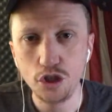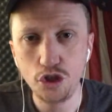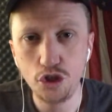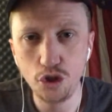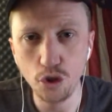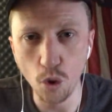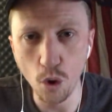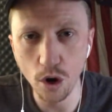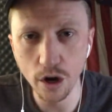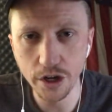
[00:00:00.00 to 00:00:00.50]

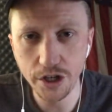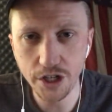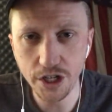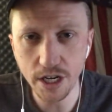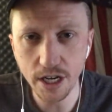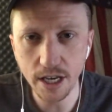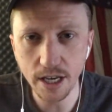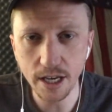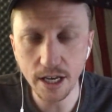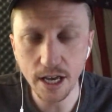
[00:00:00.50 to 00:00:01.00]

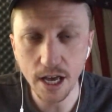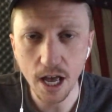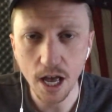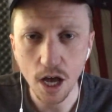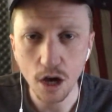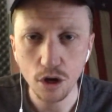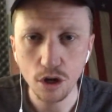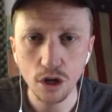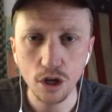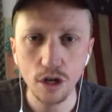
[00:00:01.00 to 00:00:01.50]
Georgie
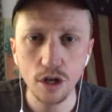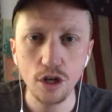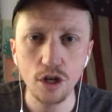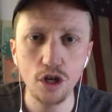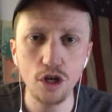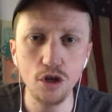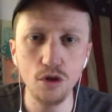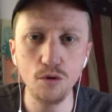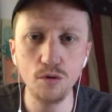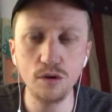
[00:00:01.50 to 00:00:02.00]

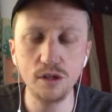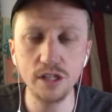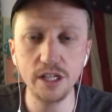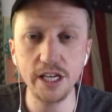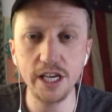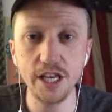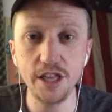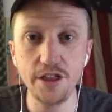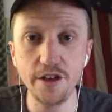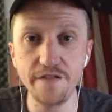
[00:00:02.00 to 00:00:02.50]

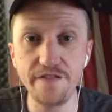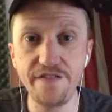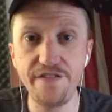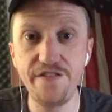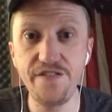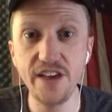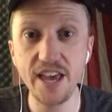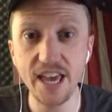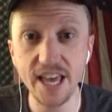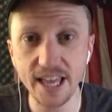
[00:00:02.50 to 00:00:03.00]
Huguely the
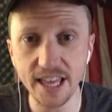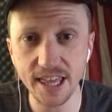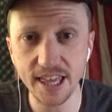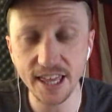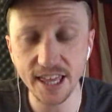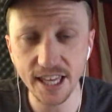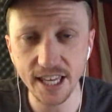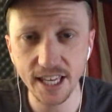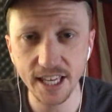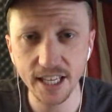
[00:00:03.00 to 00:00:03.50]

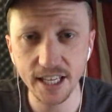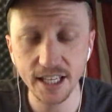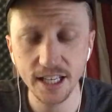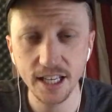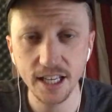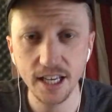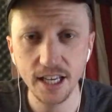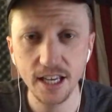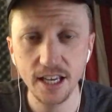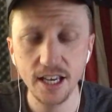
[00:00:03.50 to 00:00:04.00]
fifth.
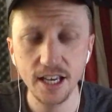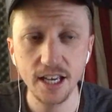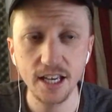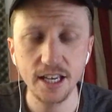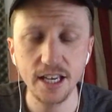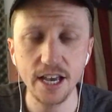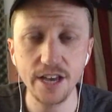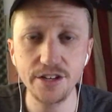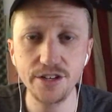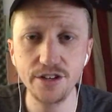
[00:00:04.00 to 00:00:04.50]

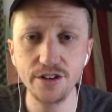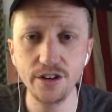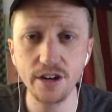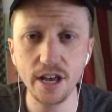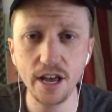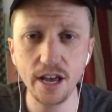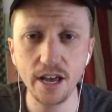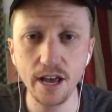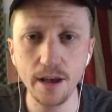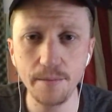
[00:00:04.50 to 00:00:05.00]

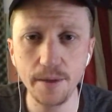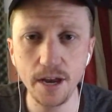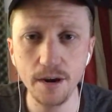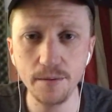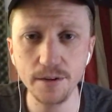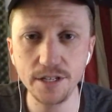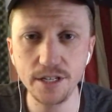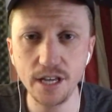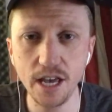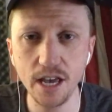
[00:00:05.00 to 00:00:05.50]
Yesterday, I made a
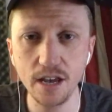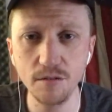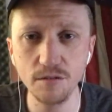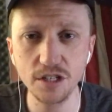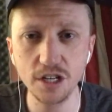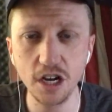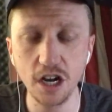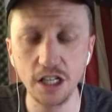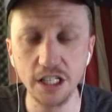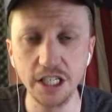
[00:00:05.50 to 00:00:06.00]
mistake and
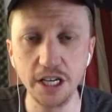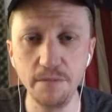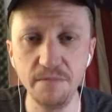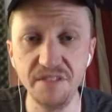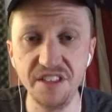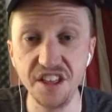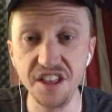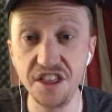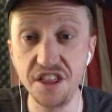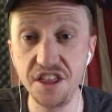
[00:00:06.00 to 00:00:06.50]
was calling
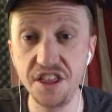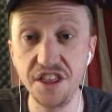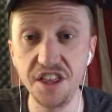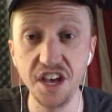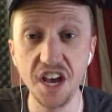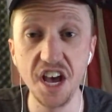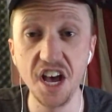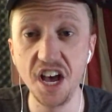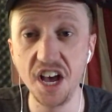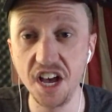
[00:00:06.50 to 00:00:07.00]
him the
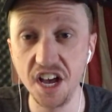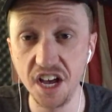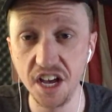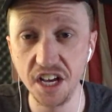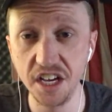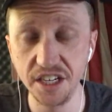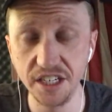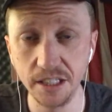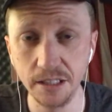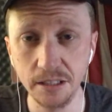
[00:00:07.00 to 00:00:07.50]

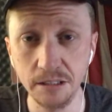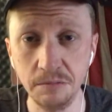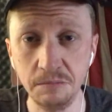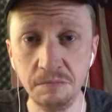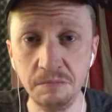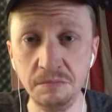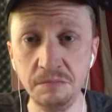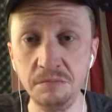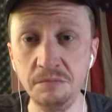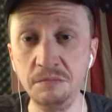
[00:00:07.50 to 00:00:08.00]
third.
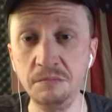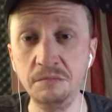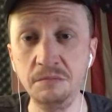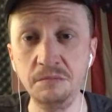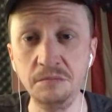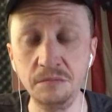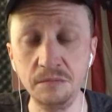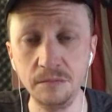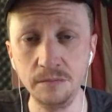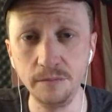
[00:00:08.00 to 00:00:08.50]

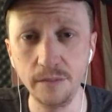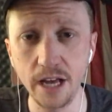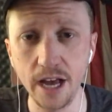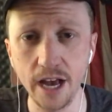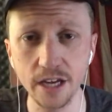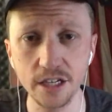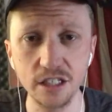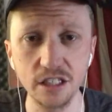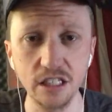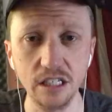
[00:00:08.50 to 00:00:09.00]
Hmm.
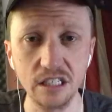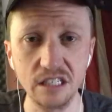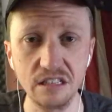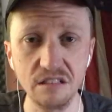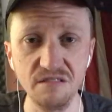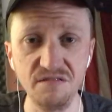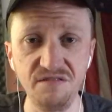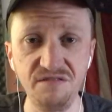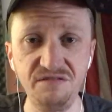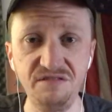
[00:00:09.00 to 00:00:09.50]
Actually, it's
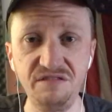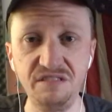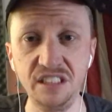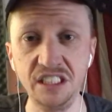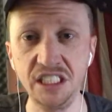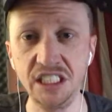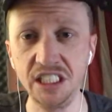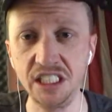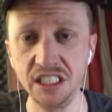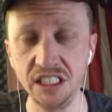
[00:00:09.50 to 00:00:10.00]
the
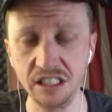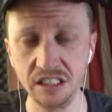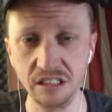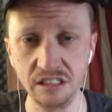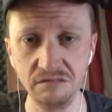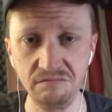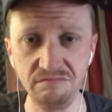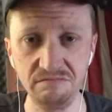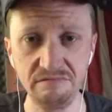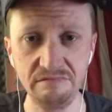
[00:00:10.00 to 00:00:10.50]

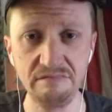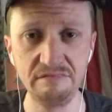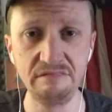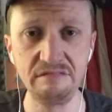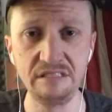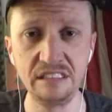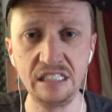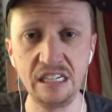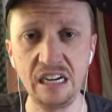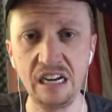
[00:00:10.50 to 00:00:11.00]
fifth.
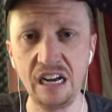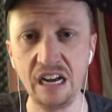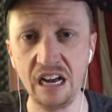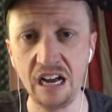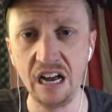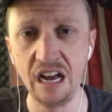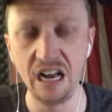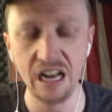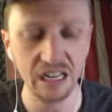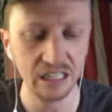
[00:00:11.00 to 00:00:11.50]

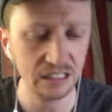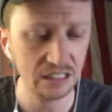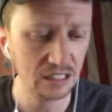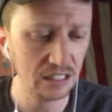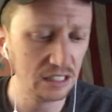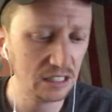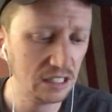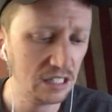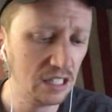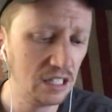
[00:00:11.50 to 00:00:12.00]
Mwah. Hmm.
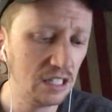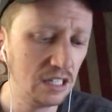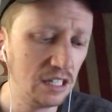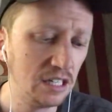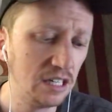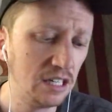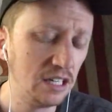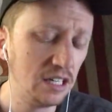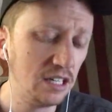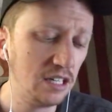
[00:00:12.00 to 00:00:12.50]

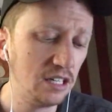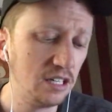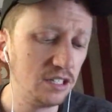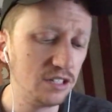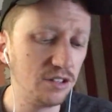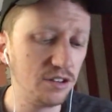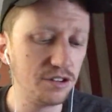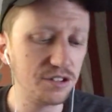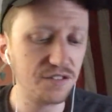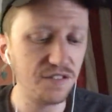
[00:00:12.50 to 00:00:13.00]

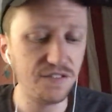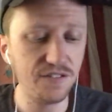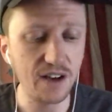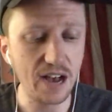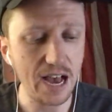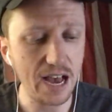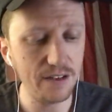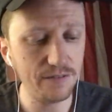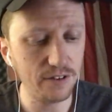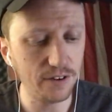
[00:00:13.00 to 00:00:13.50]
So there's
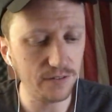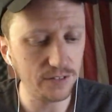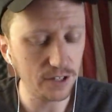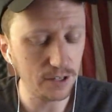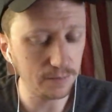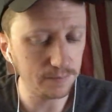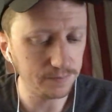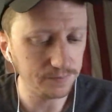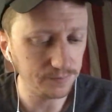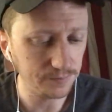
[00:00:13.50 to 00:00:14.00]
five of
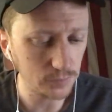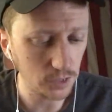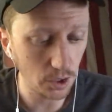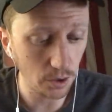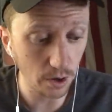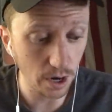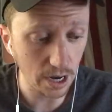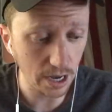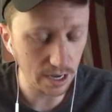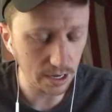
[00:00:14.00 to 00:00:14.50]
them.
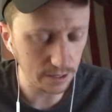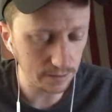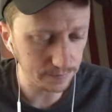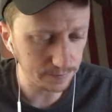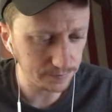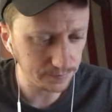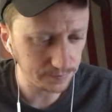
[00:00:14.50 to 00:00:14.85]
Great.